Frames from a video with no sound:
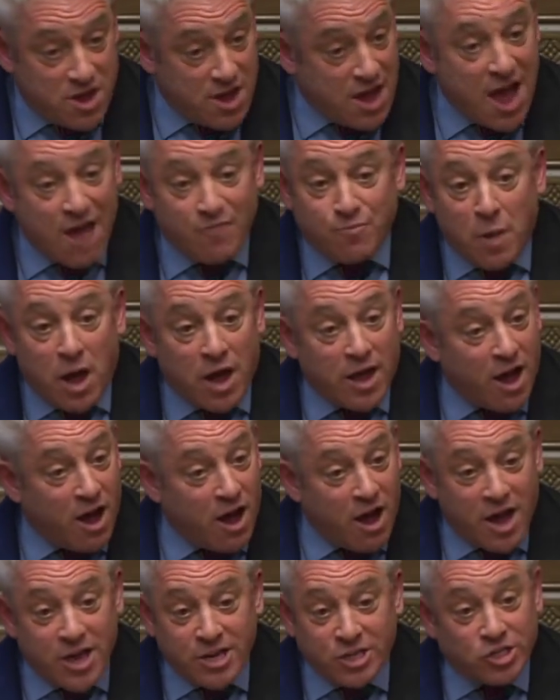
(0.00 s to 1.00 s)
have my
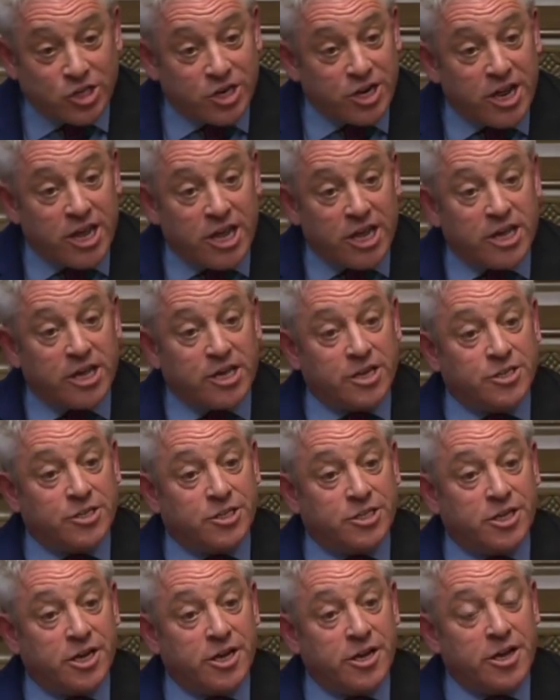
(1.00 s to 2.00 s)
eyes and
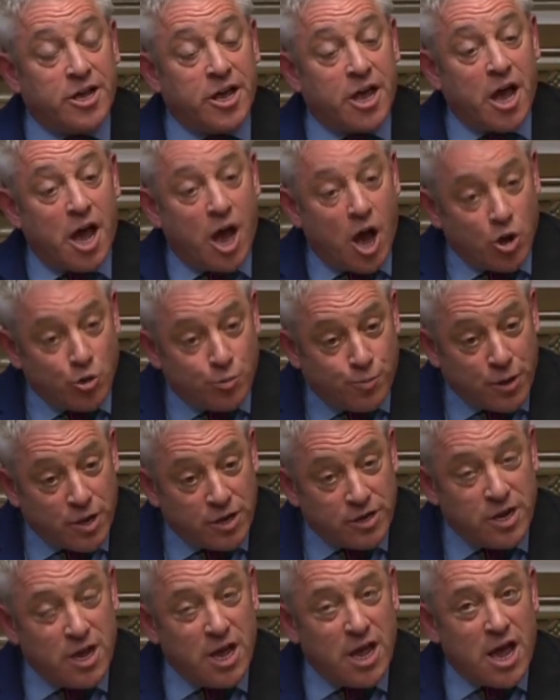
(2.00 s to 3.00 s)
ears
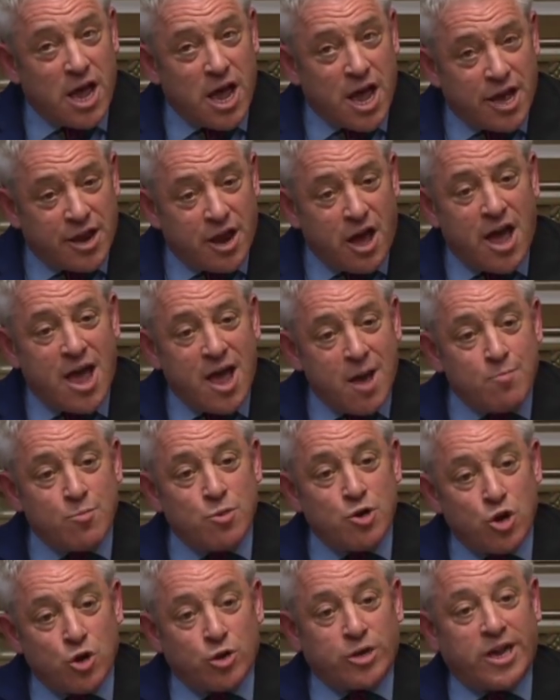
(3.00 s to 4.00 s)
open, and I
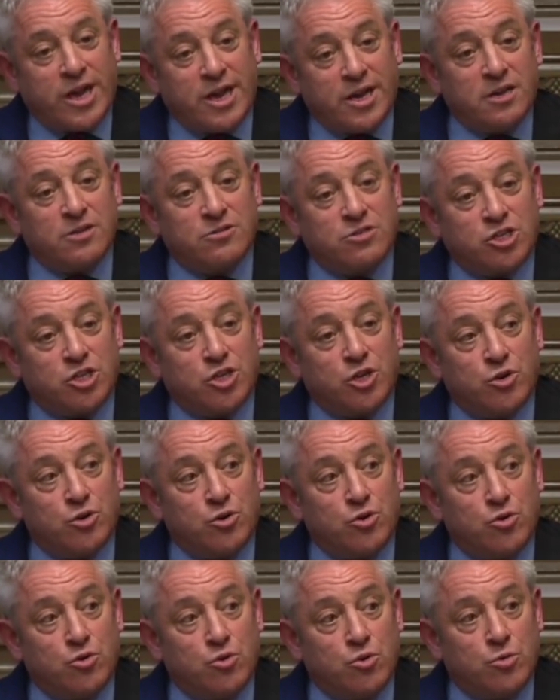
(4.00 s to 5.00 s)
am looking
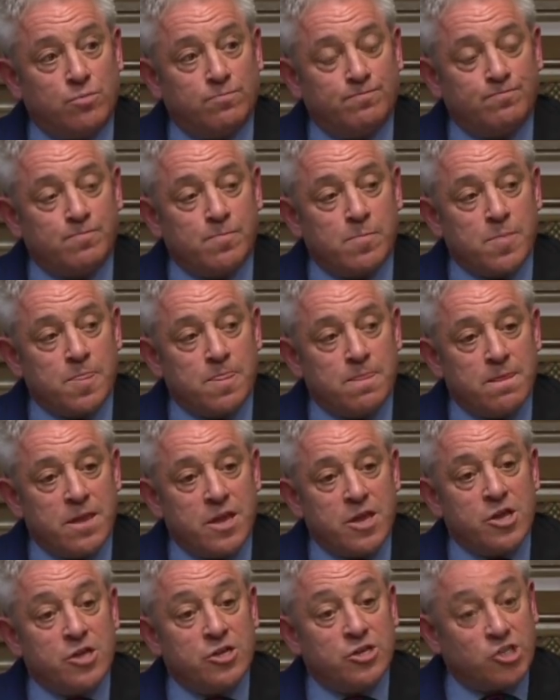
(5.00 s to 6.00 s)
to
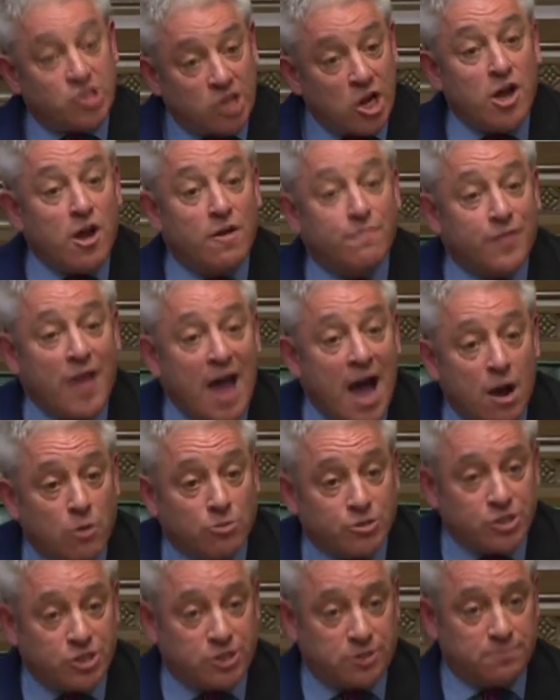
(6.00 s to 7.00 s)
serve the
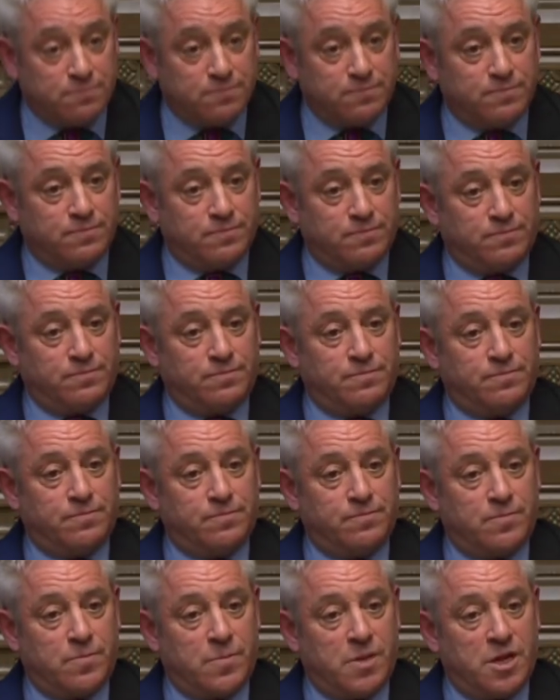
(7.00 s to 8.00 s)
House,
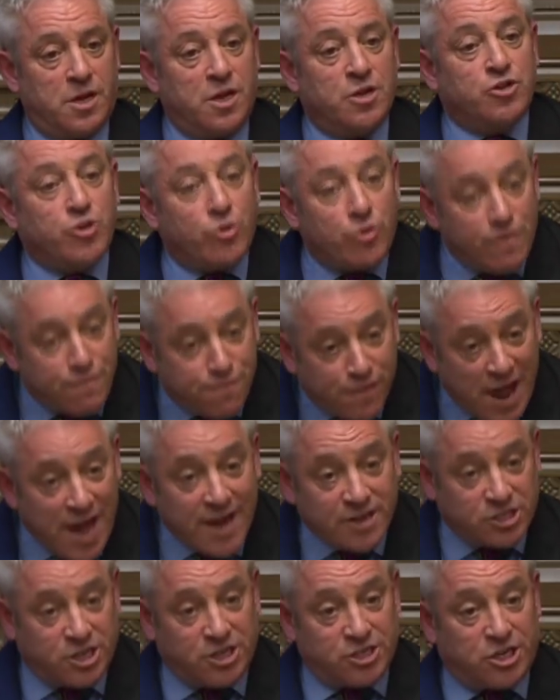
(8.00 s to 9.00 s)
to
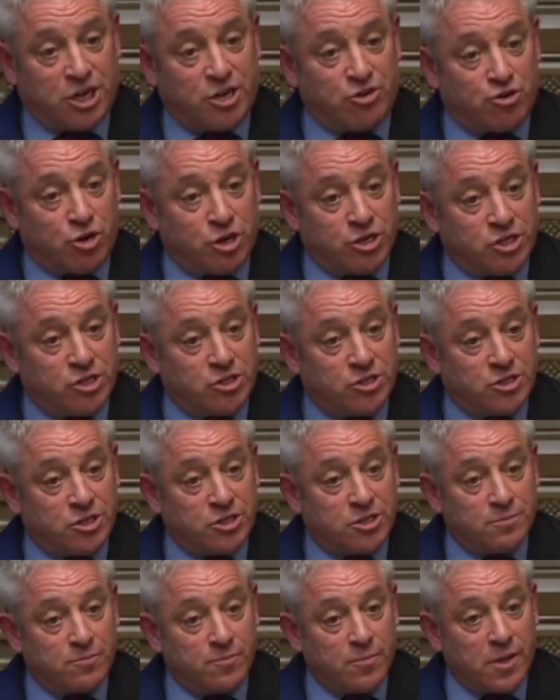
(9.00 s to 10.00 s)
reflect its
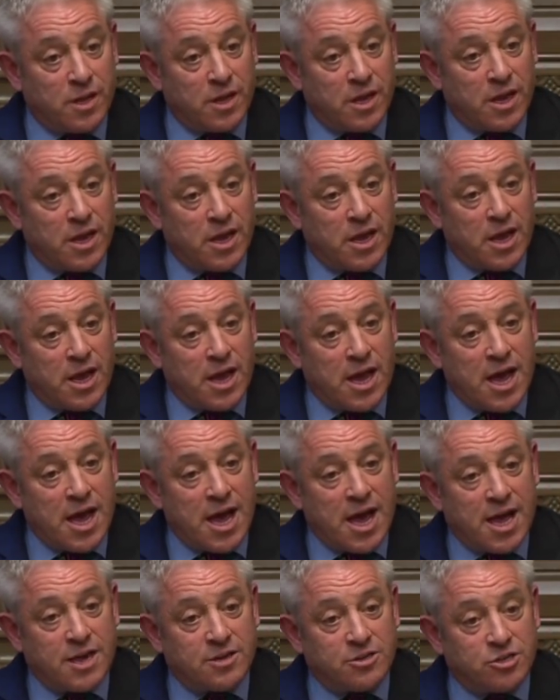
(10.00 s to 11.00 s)
interests,
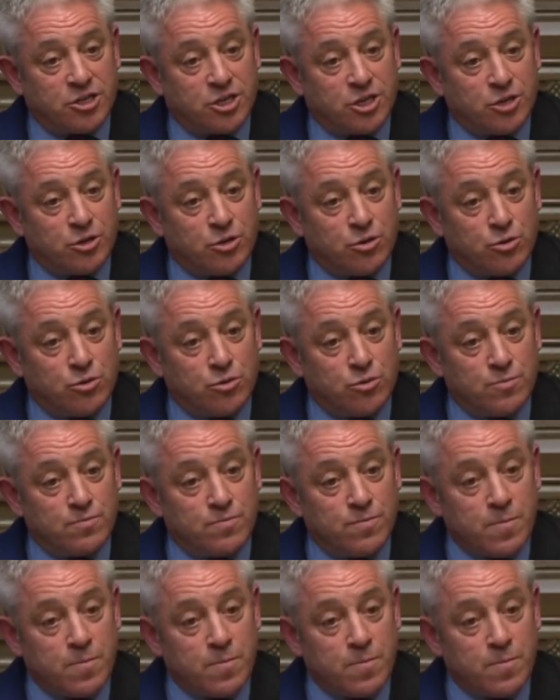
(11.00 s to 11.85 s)
and to